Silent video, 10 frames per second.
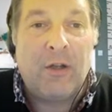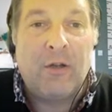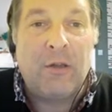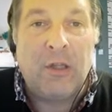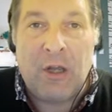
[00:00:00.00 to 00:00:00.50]

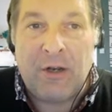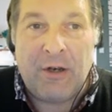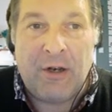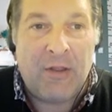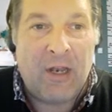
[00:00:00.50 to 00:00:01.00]
learn
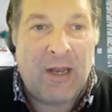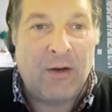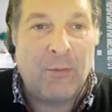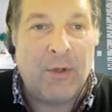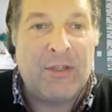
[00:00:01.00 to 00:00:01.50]
another
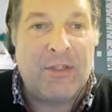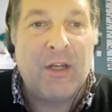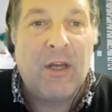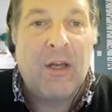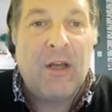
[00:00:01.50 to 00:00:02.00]
language,
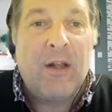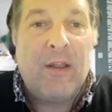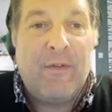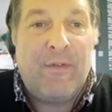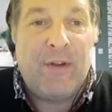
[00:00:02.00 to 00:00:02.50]

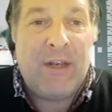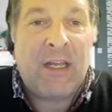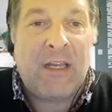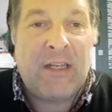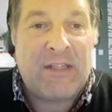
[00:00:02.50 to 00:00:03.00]
the
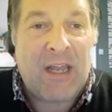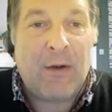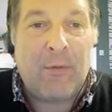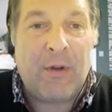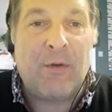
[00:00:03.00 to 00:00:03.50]
Vernickis
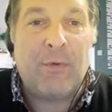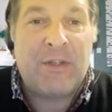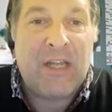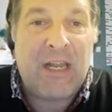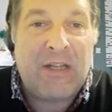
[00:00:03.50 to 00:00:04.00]
area
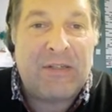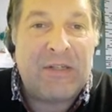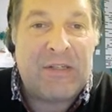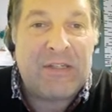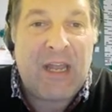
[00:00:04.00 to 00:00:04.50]
retains the
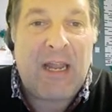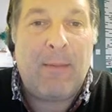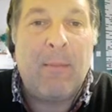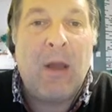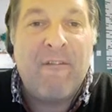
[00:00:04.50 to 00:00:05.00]

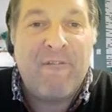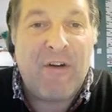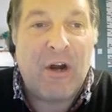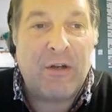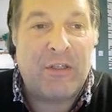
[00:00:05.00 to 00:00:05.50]
same
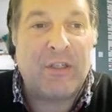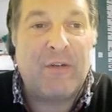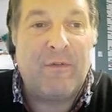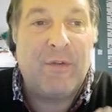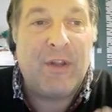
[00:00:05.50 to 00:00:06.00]
function
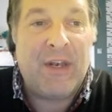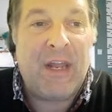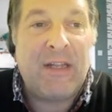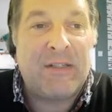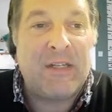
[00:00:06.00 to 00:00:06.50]
for the
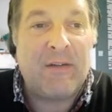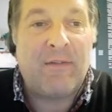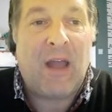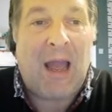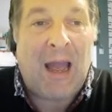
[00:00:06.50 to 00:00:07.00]
native
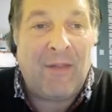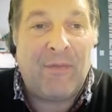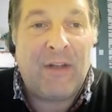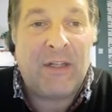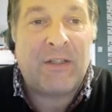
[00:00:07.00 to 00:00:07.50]
and
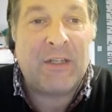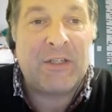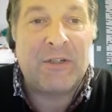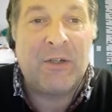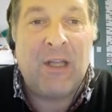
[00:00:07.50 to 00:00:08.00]
the
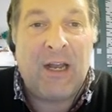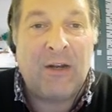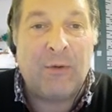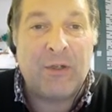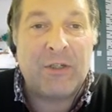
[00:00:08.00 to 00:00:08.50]
additional
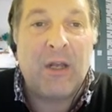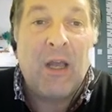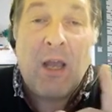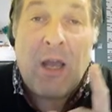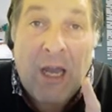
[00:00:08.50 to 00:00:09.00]
language.
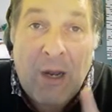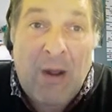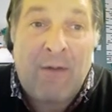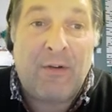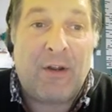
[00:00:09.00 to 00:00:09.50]

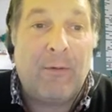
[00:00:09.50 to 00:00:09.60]
However,